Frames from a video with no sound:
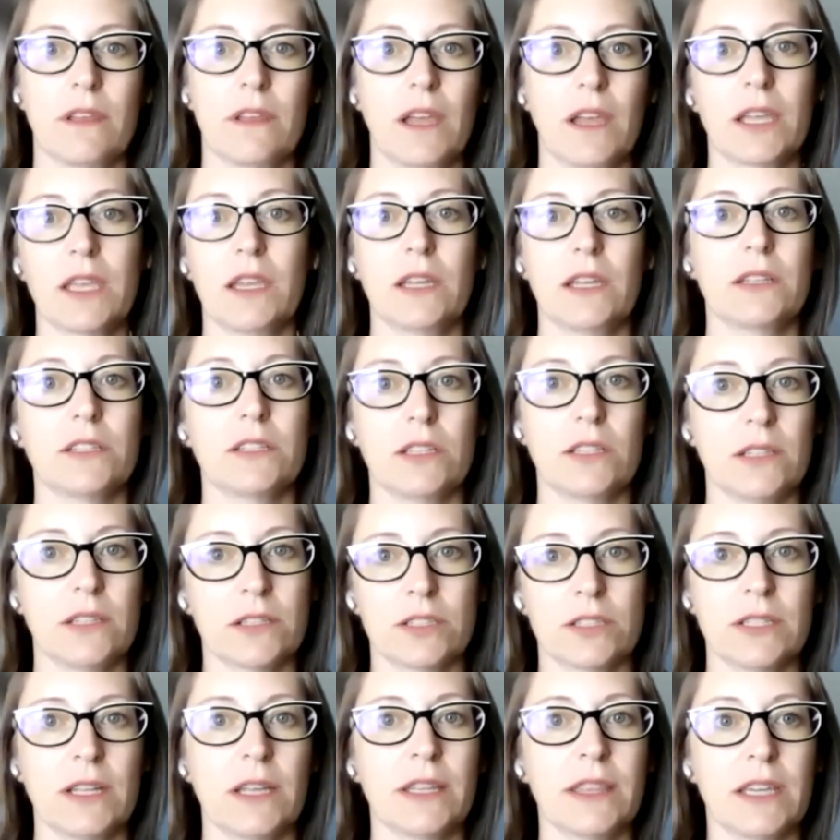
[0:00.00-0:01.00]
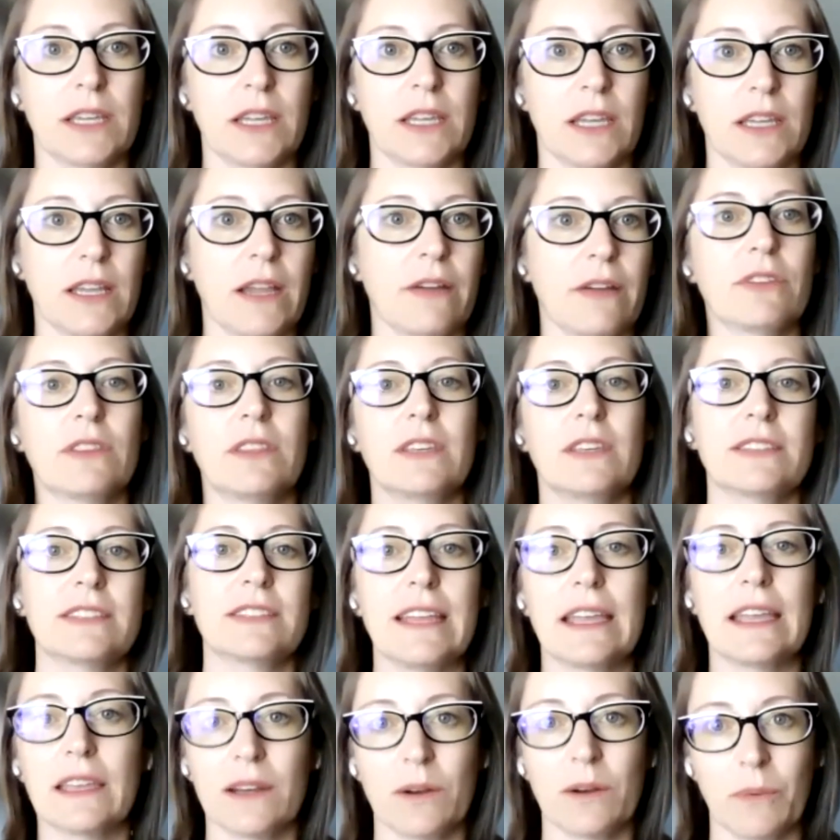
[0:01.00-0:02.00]
I can't, there's nothing, everything's
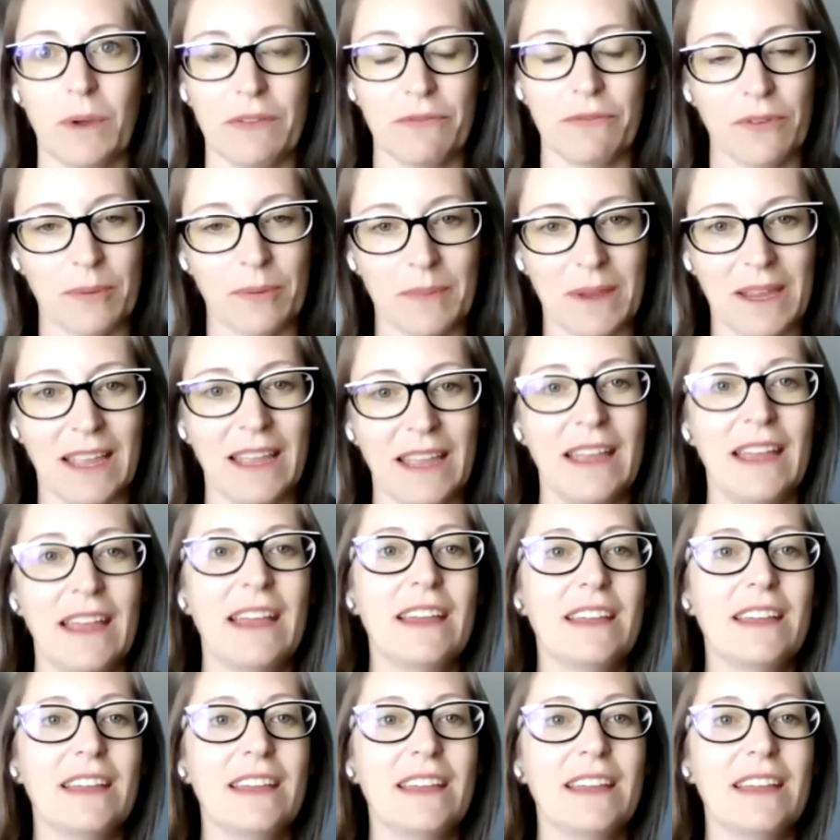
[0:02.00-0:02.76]
taken away from me.